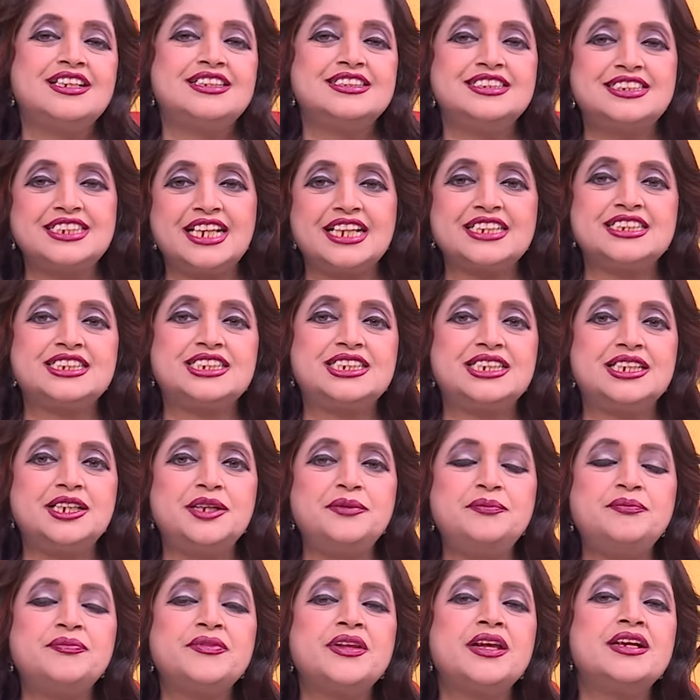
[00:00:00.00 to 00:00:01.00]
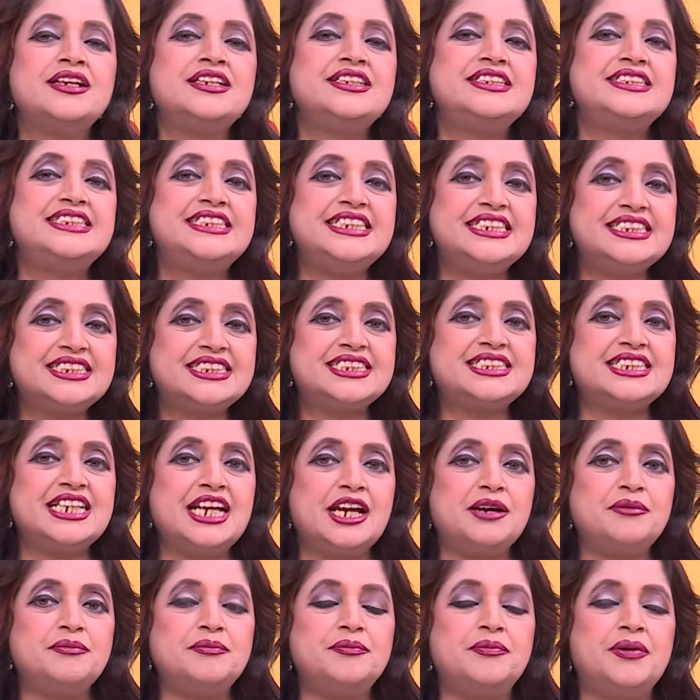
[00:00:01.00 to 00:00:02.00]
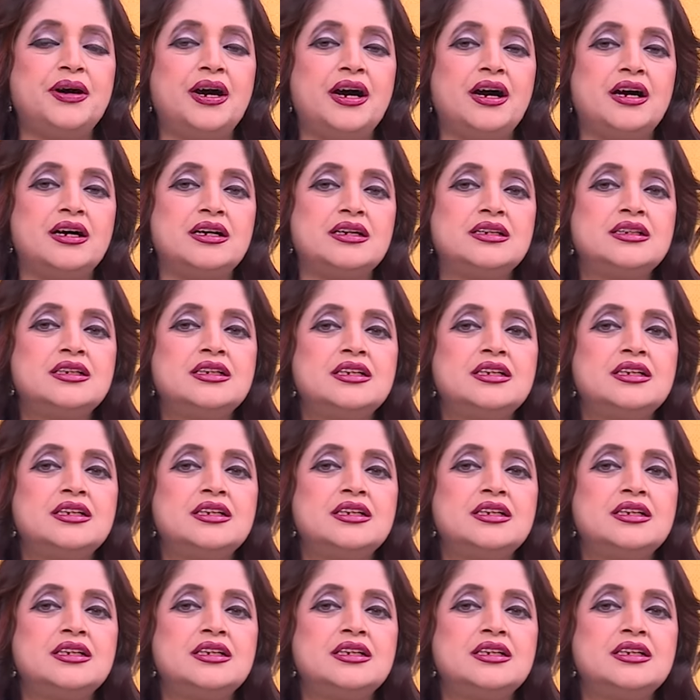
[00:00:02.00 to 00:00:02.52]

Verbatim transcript: janchi T C M ba